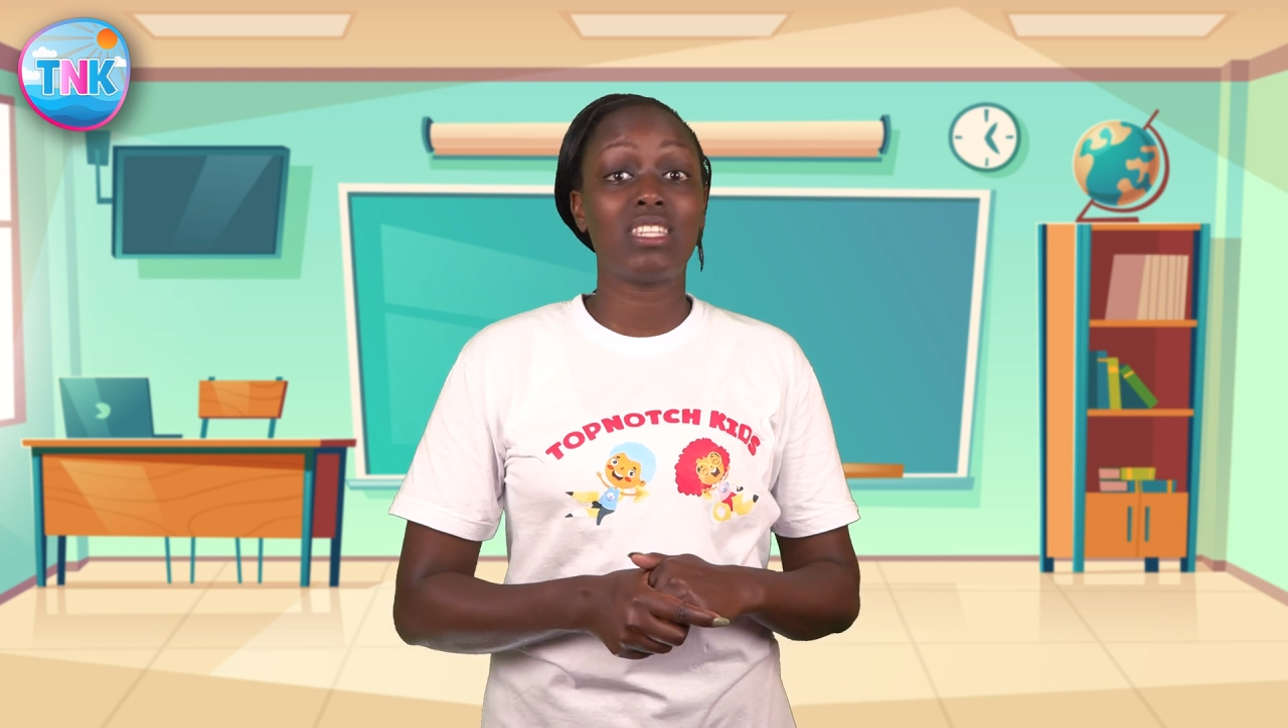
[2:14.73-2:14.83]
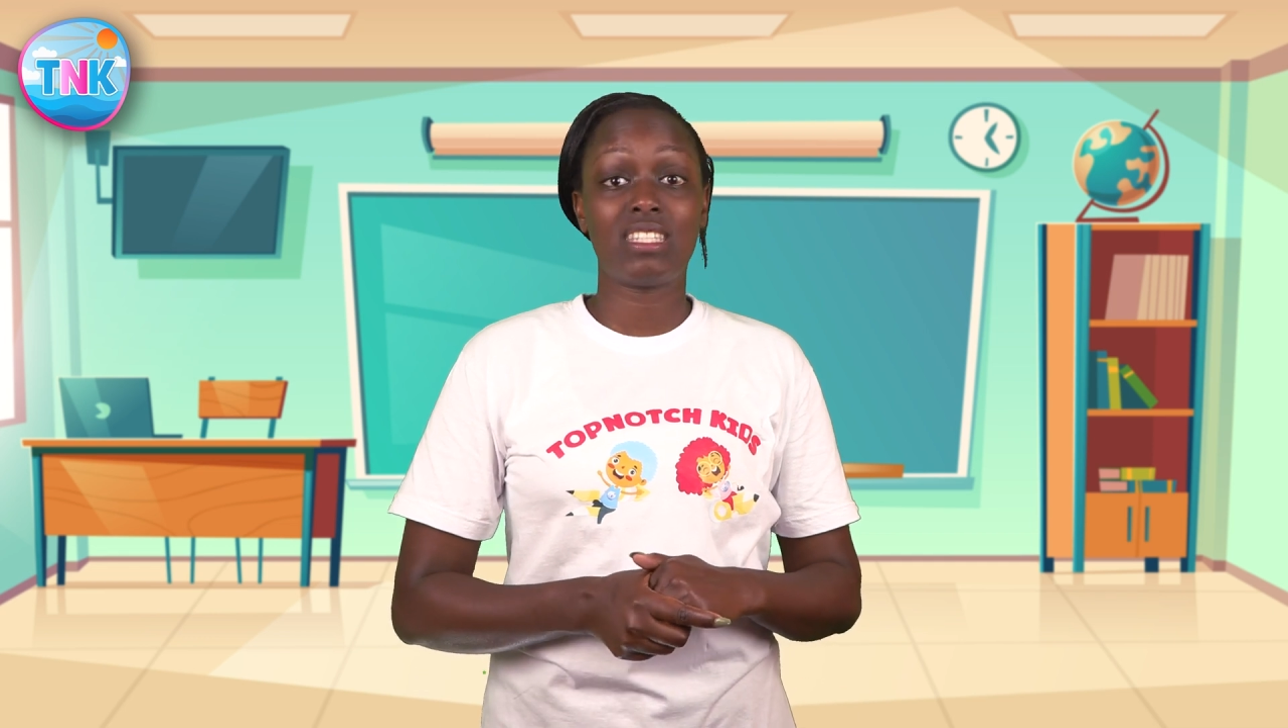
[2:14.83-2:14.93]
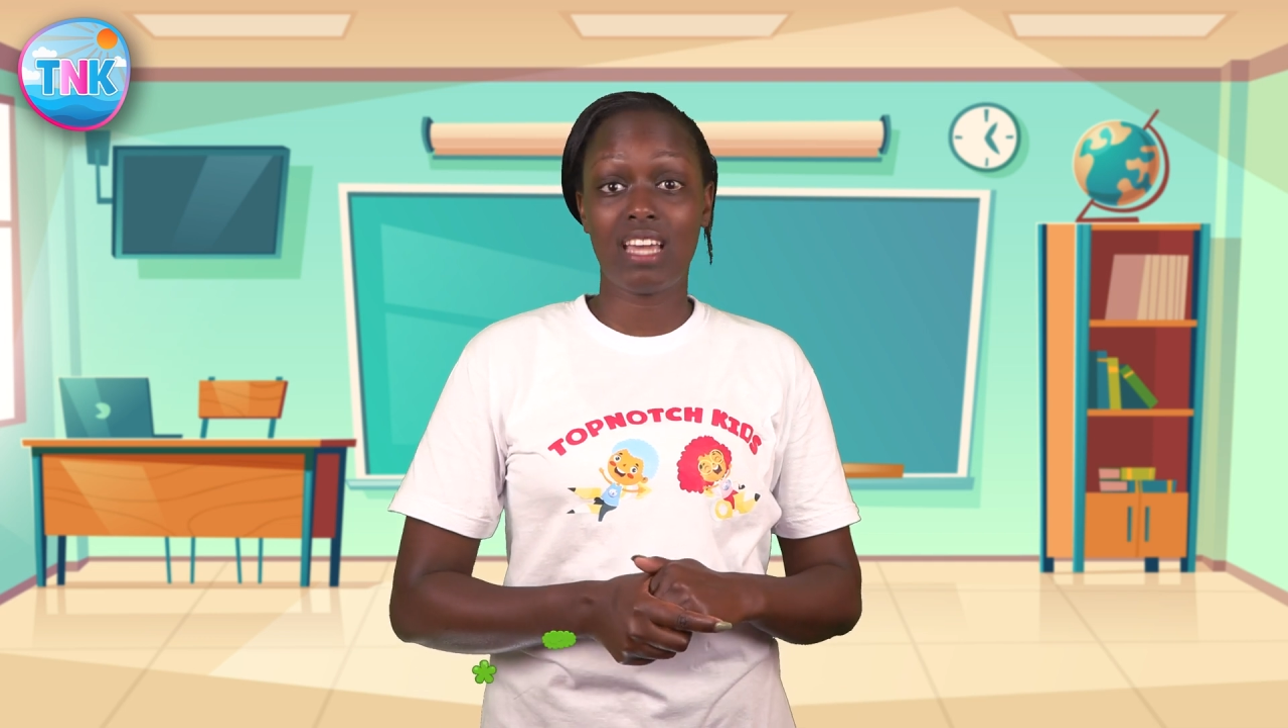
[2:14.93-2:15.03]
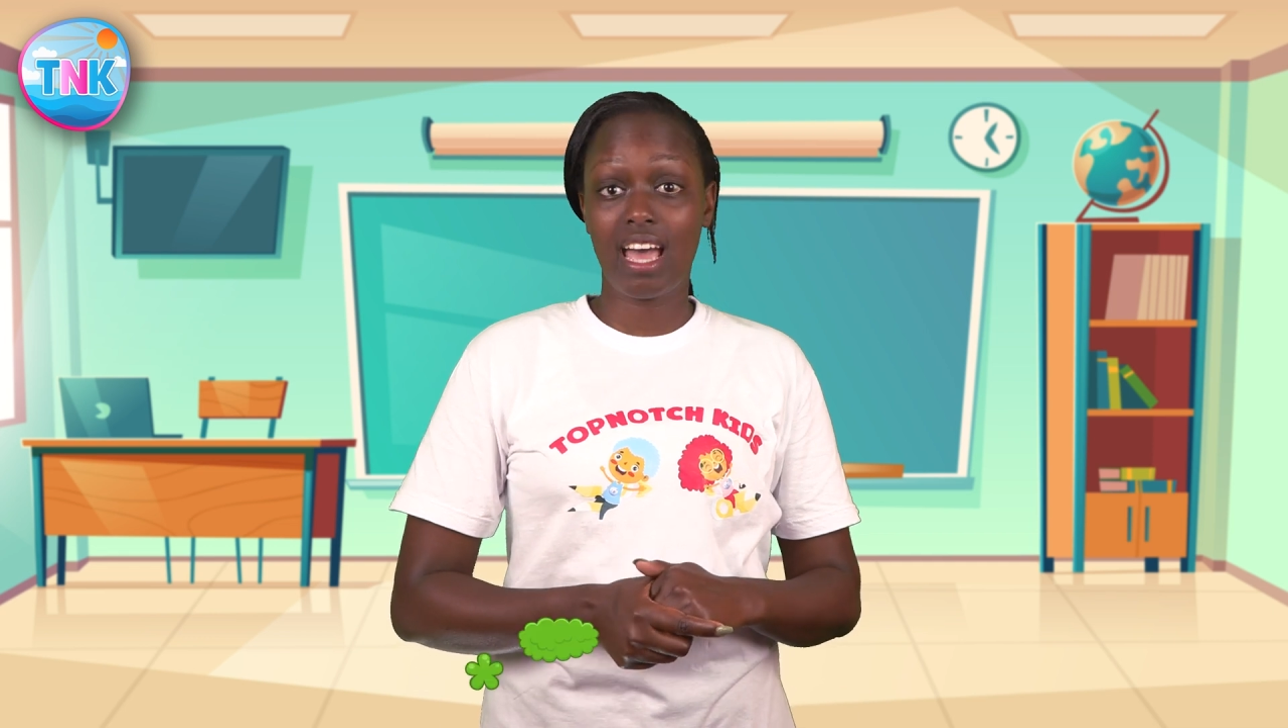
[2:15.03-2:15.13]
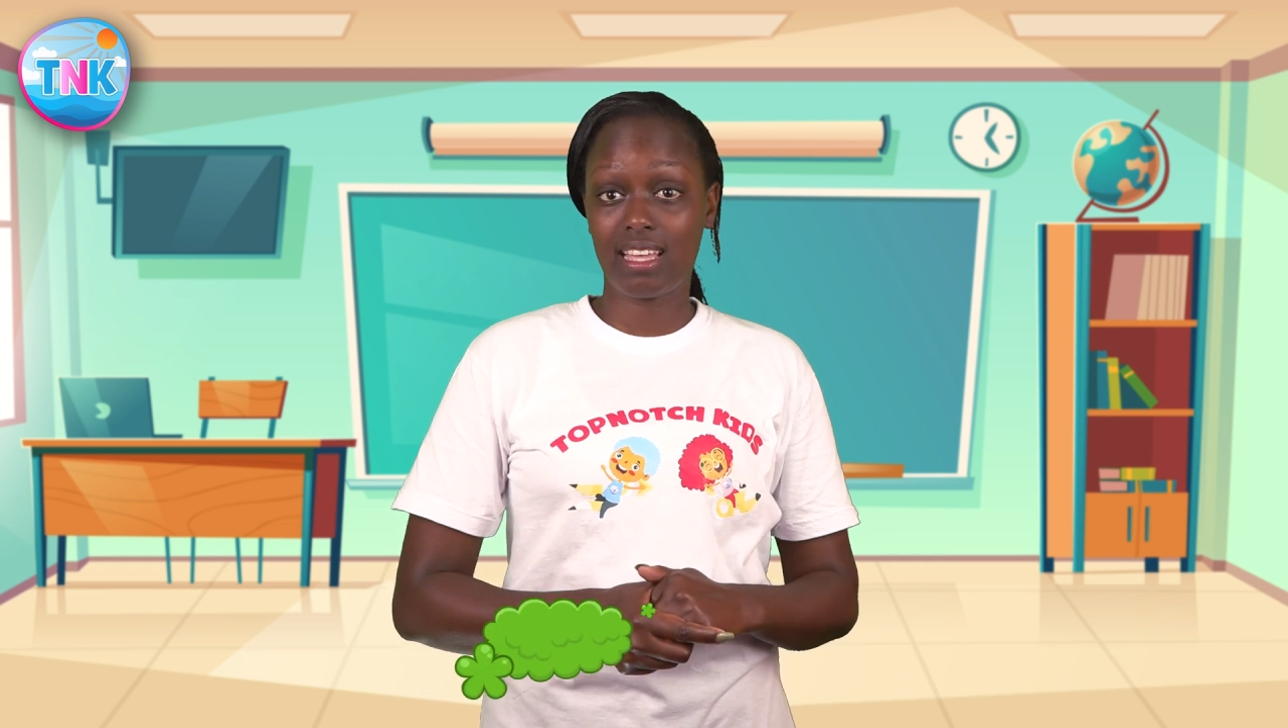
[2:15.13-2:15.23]

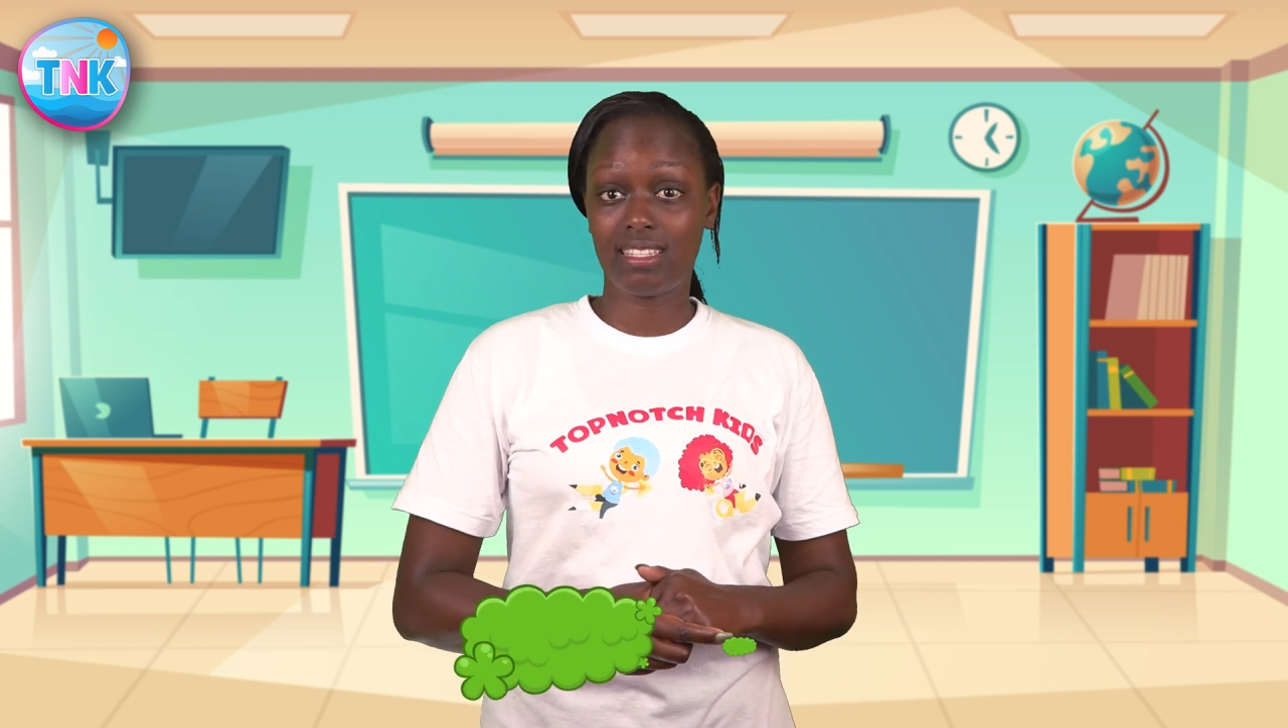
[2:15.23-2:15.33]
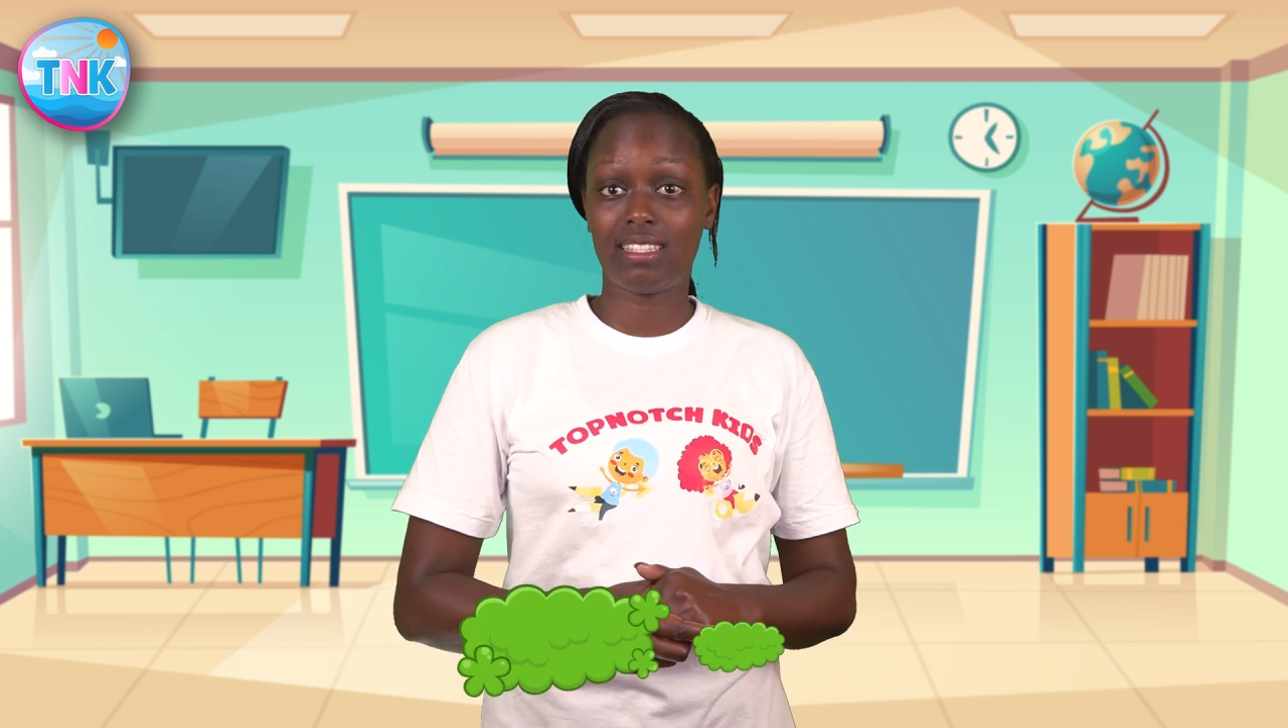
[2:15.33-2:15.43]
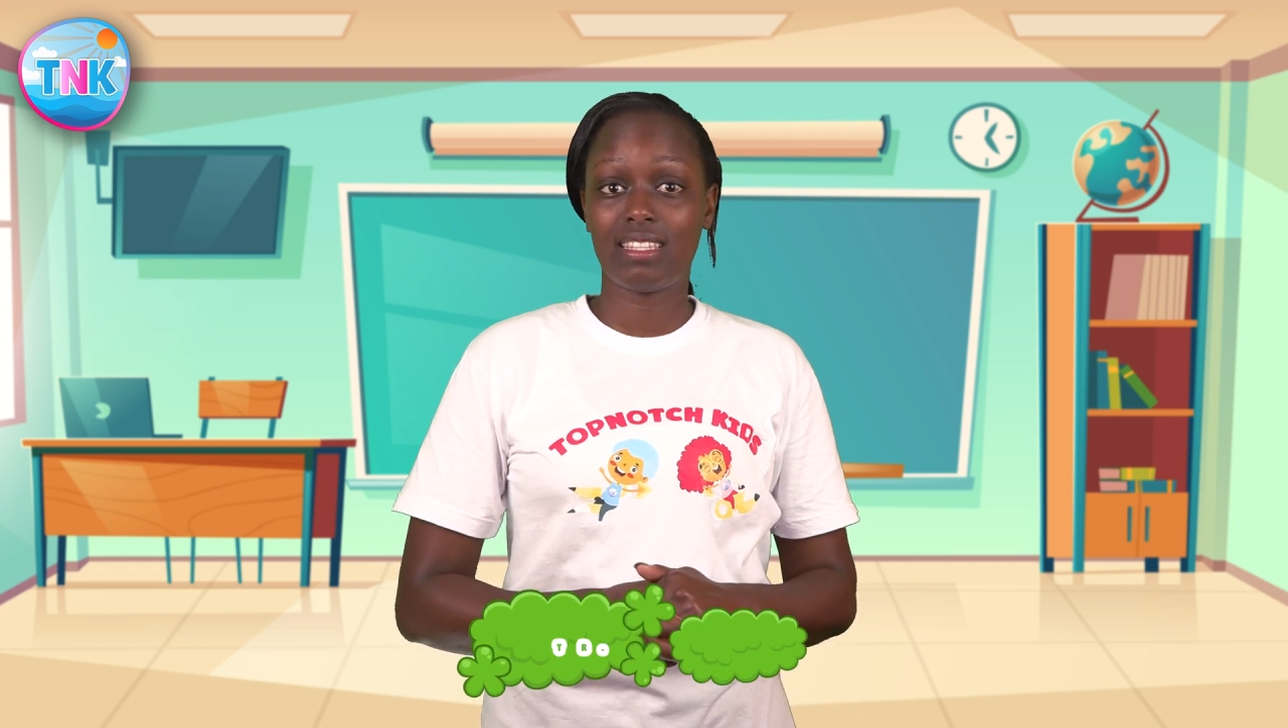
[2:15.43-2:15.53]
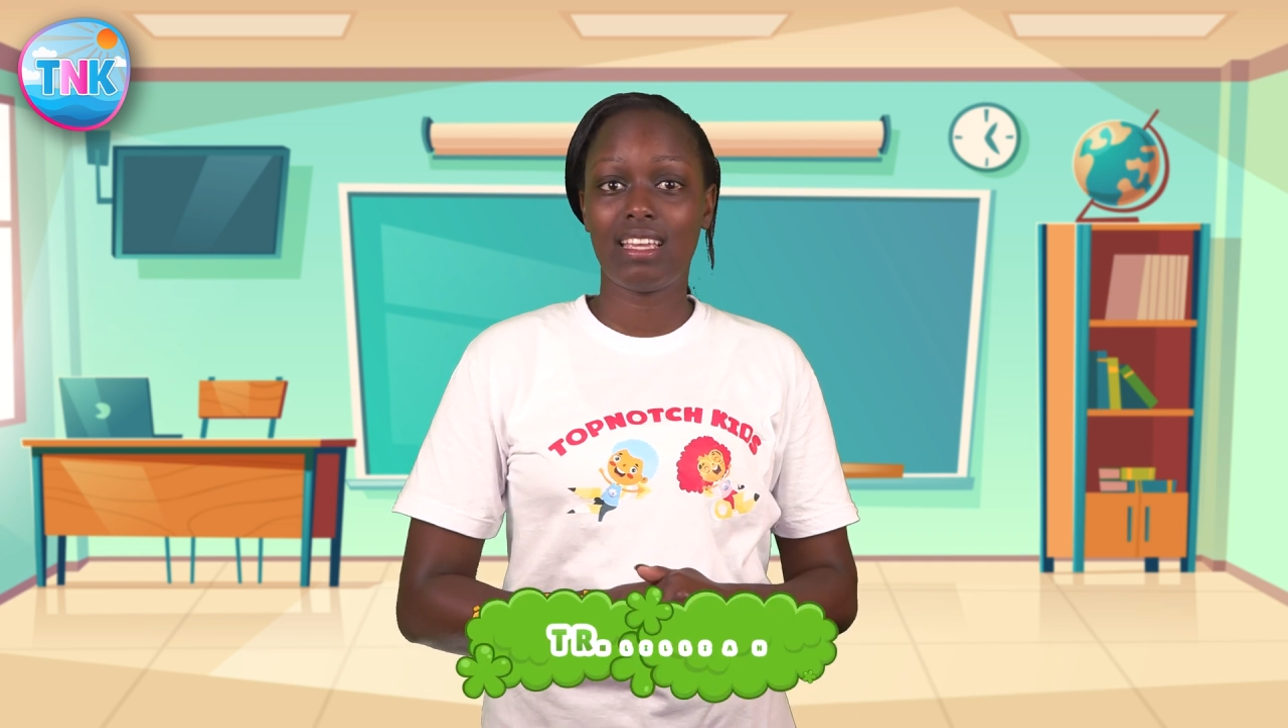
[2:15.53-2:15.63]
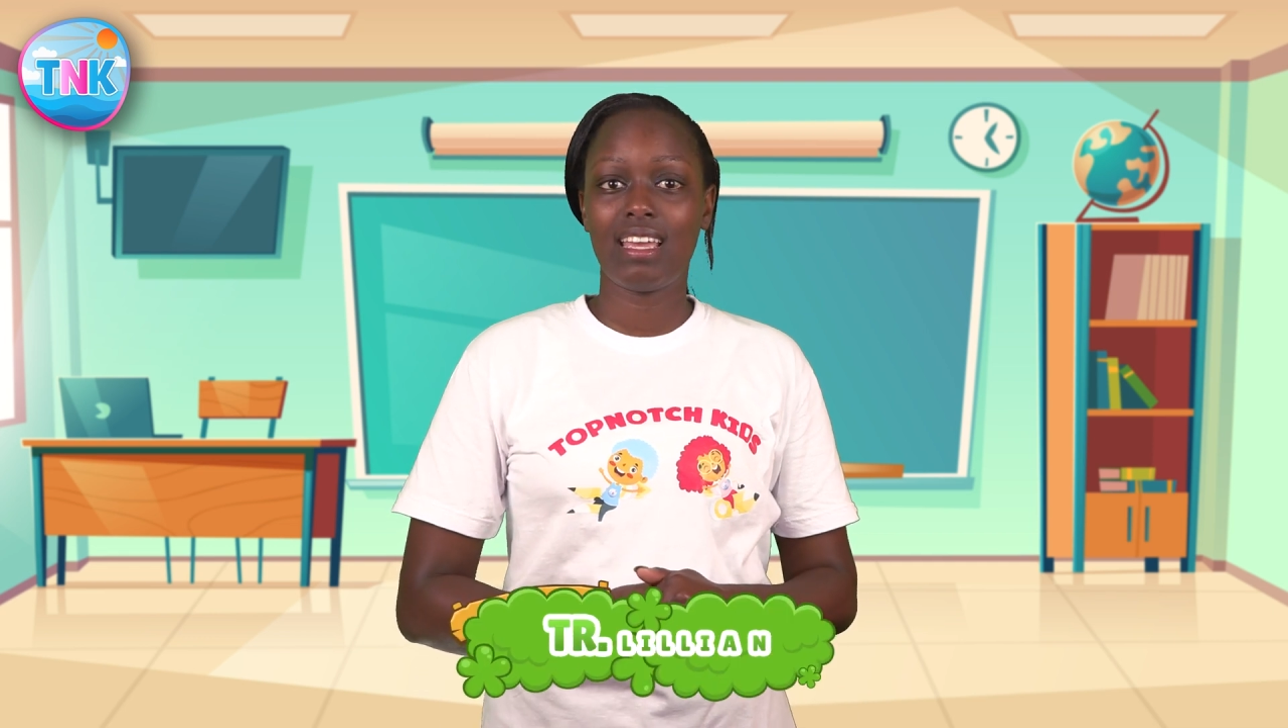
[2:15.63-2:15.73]

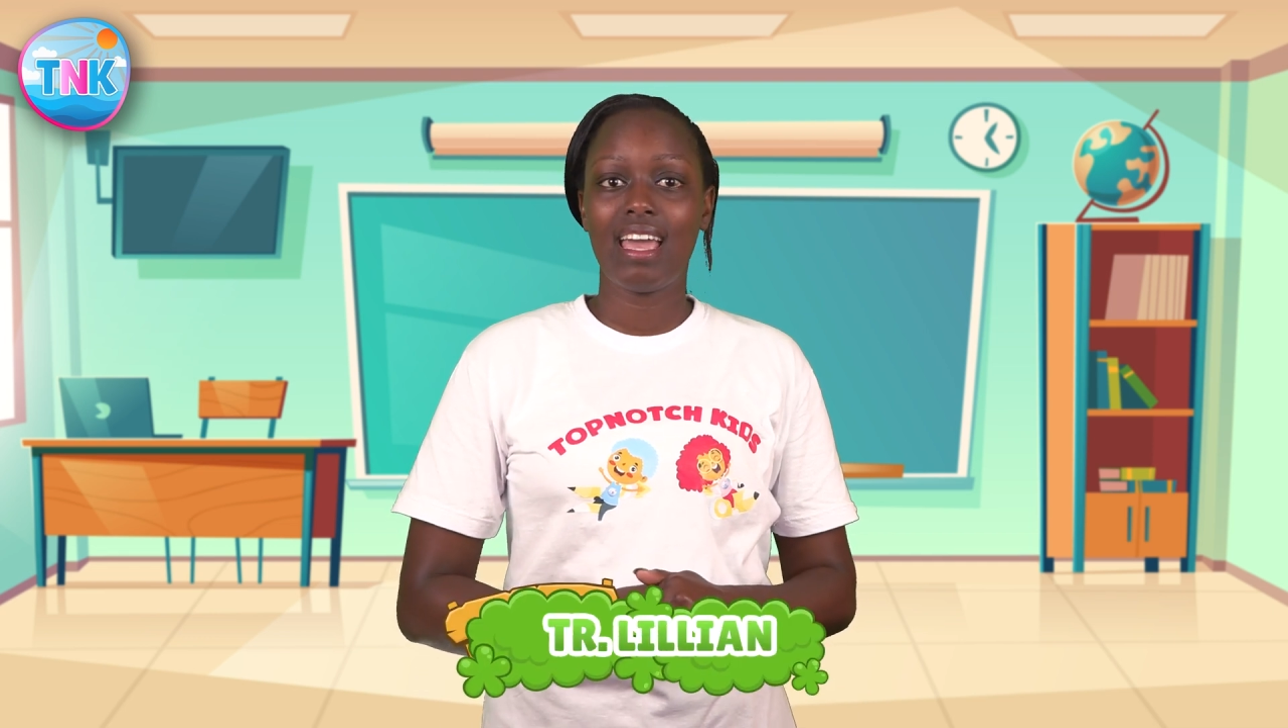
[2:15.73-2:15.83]
stars.